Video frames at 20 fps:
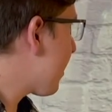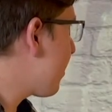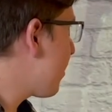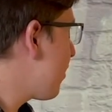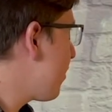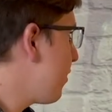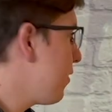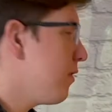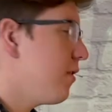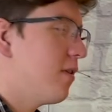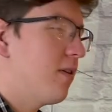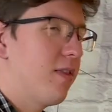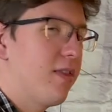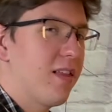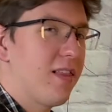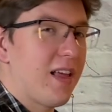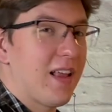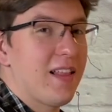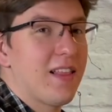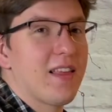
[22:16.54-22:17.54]
to
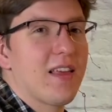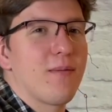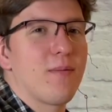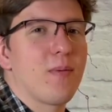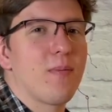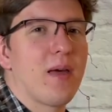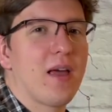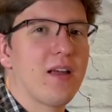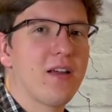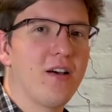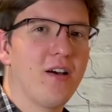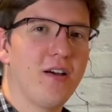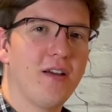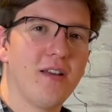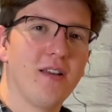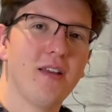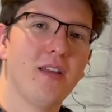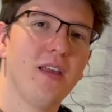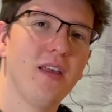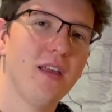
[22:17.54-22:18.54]
the lights coming back
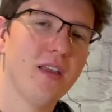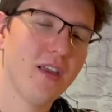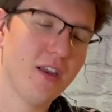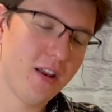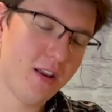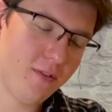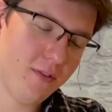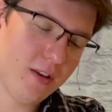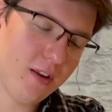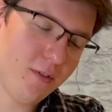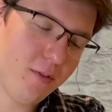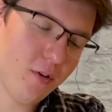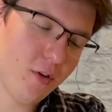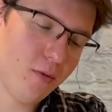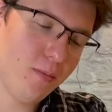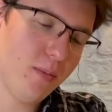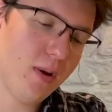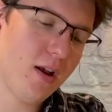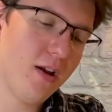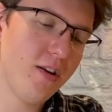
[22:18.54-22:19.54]
on, kind of another
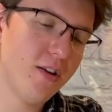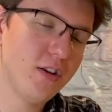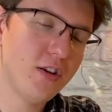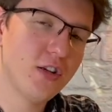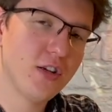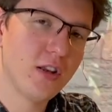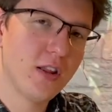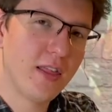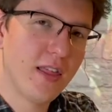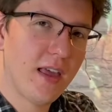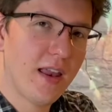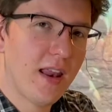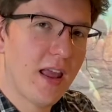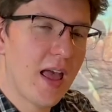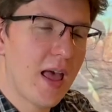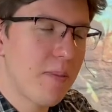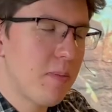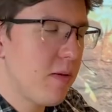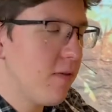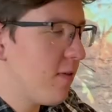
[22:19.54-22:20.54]
homage to that
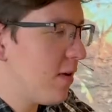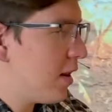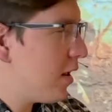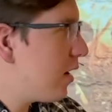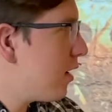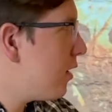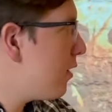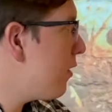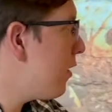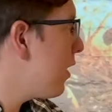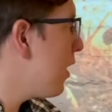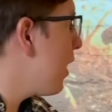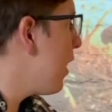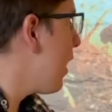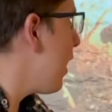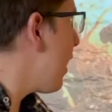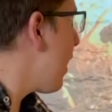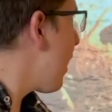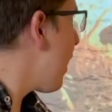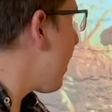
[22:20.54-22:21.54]
happy video,
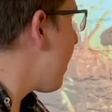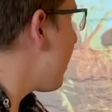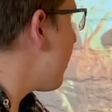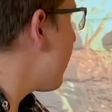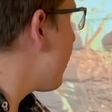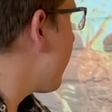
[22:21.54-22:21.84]
and